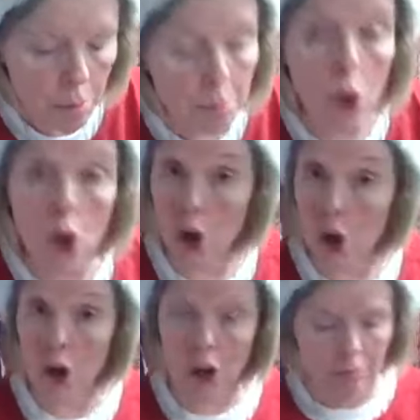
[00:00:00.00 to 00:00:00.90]

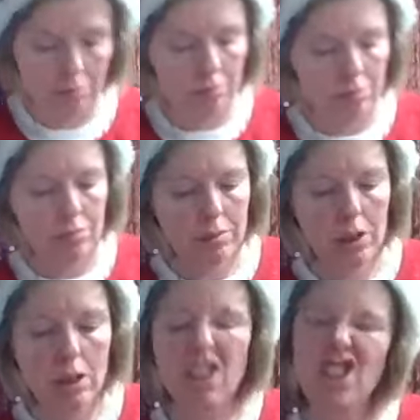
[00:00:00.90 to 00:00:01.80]
Myrrh
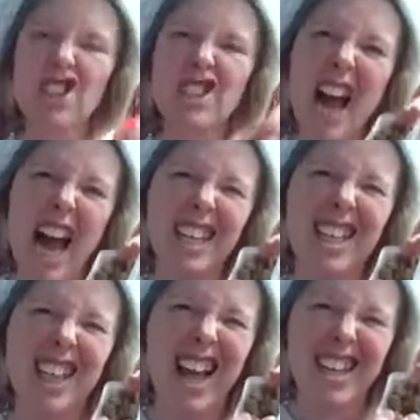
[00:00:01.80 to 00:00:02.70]
Looks kind
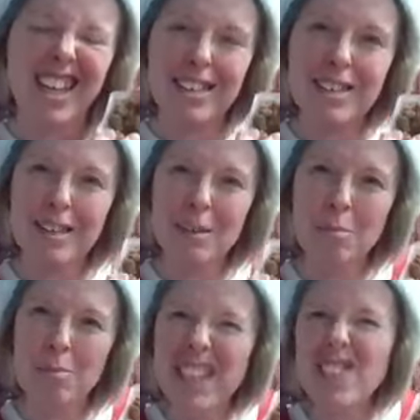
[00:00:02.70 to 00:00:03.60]
of like it,
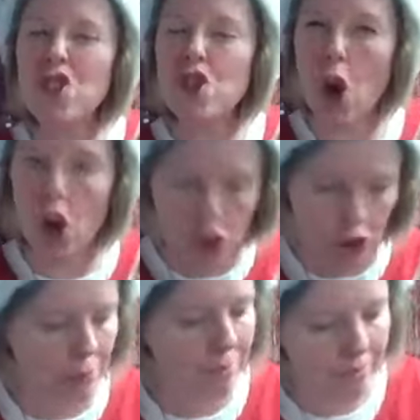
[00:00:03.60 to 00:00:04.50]
but it's
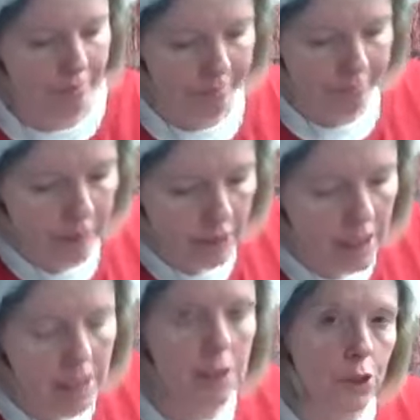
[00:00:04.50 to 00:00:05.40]
darker. See,
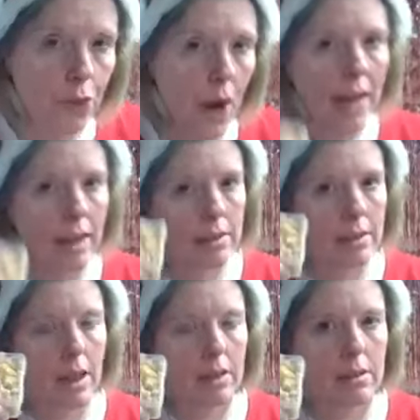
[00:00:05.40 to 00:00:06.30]
this is
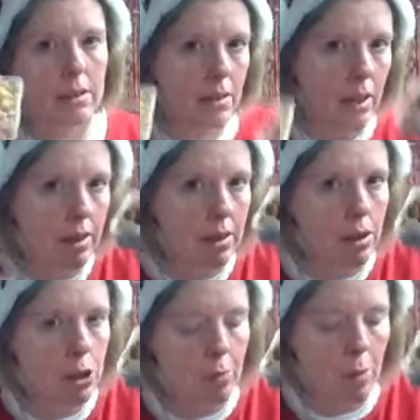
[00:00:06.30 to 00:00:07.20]
frankincense and
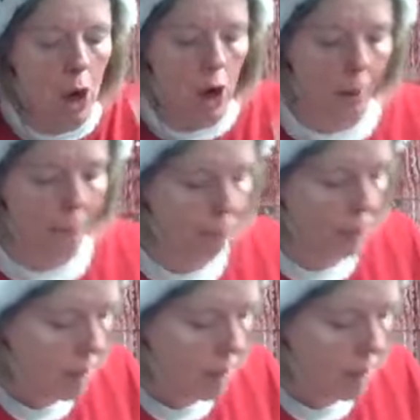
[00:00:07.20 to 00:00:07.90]
this is myrrh.